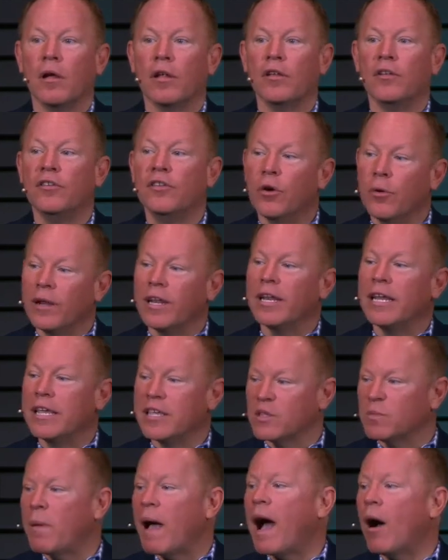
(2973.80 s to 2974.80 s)
Do it in
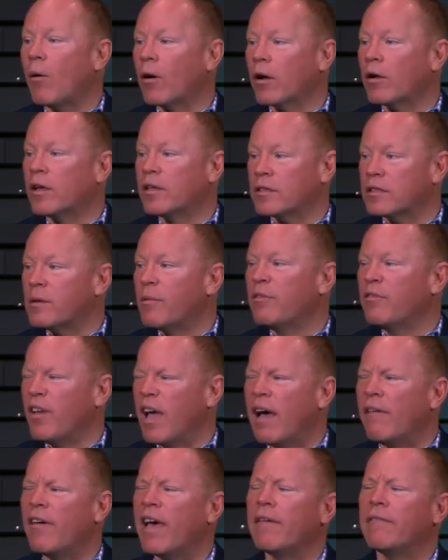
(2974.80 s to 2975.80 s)
His power, because some of you
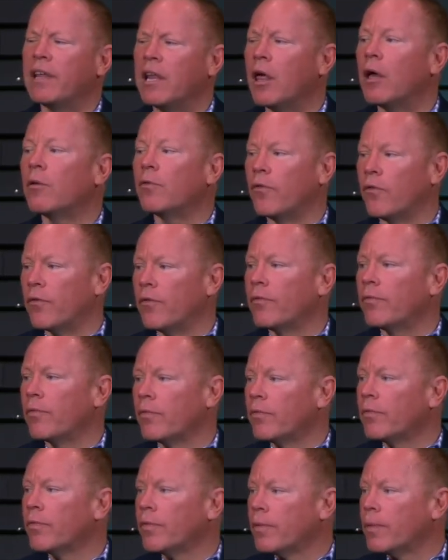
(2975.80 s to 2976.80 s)
have heavy loads.
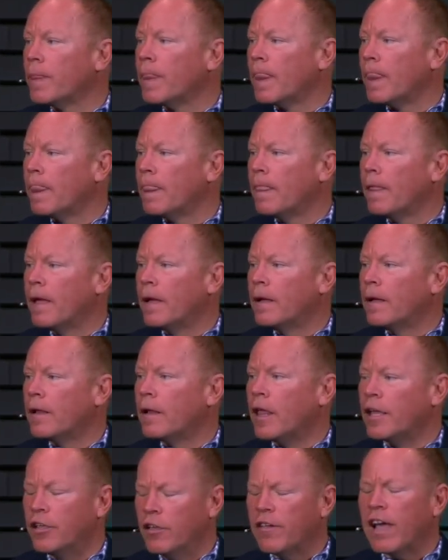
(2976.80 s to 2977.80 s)

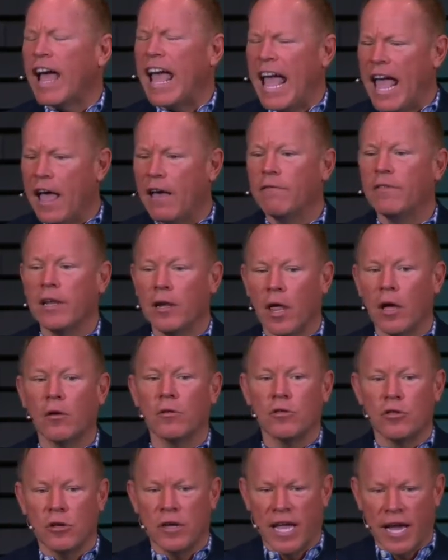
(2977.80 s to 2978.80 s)
You've got heavy
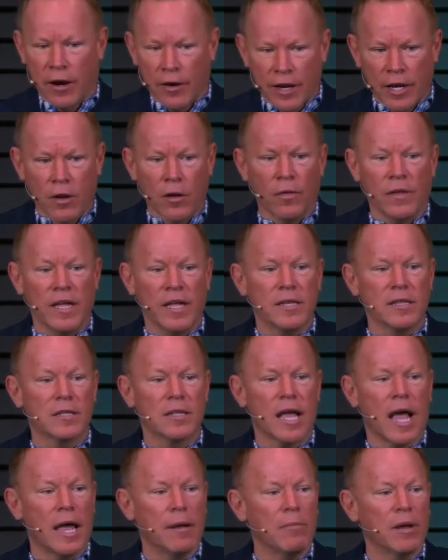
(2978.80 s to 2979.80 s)
loads. You carry it on the
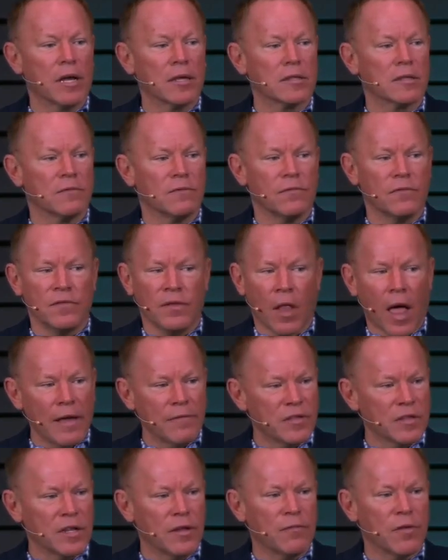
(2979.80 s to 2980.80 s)
inside because of
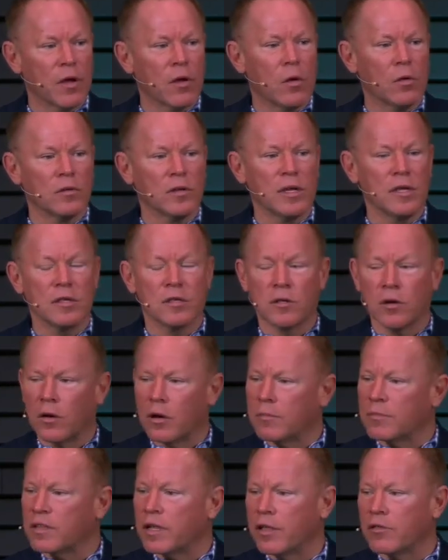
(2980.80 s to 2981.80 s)
life's difficulties,
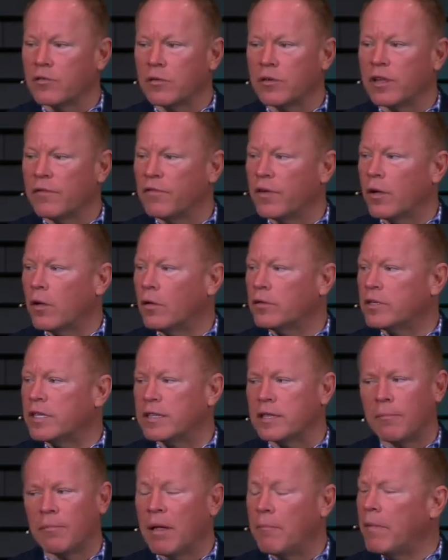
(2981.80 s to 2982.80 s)
circumstantial
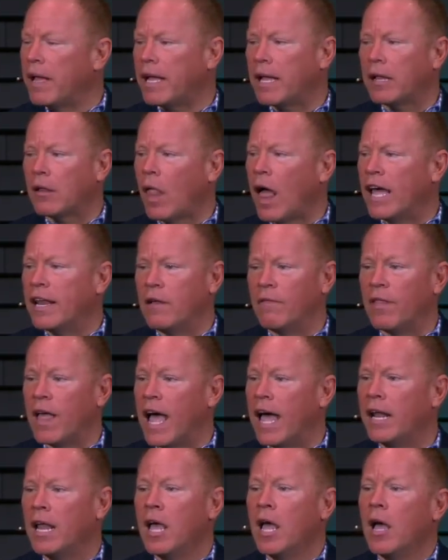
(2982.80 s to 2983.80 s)
difficulties. I'm not making light of
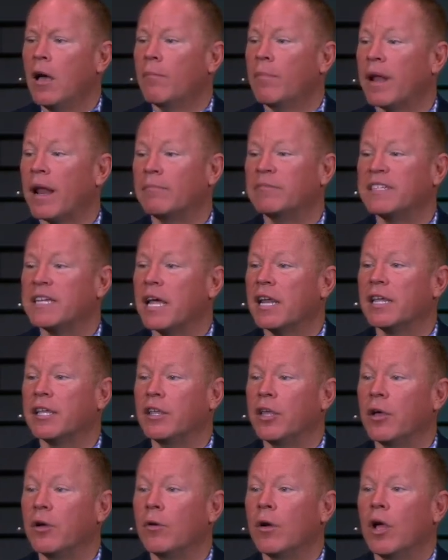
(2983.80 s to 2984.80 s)
that. But I'm telling
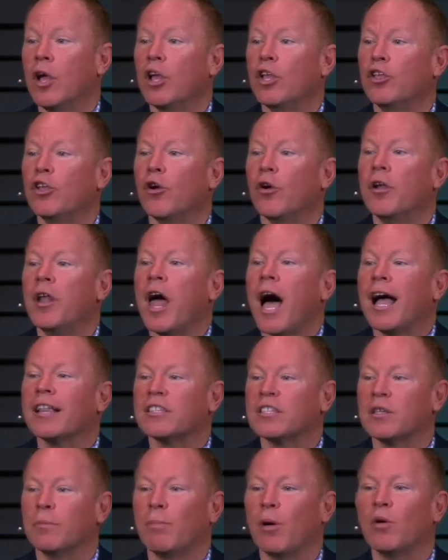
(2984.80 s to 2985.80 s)
you, you're not
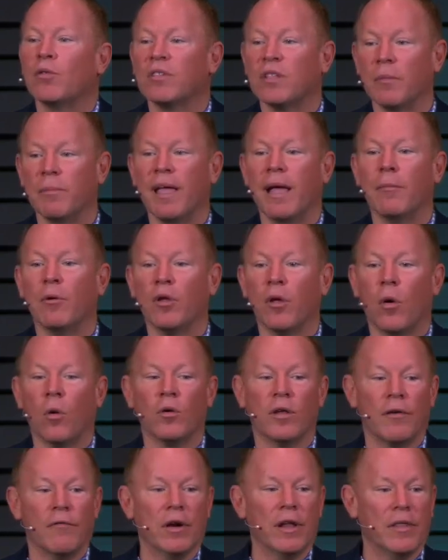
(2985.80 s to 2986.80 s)
supposed to be able to
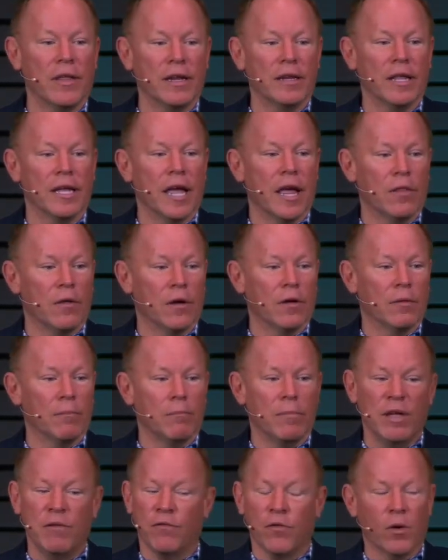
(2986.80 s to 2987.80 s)
hold everything together.
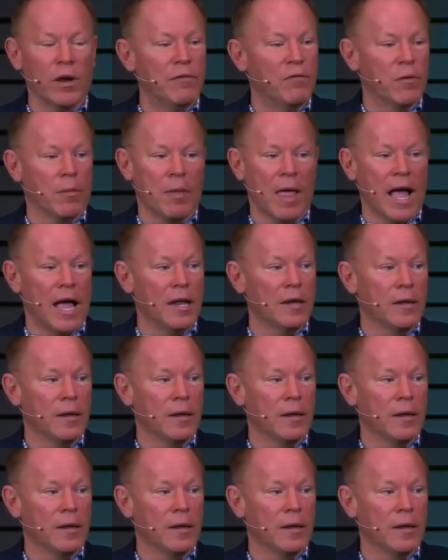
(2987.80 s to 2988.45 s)
Be free from that.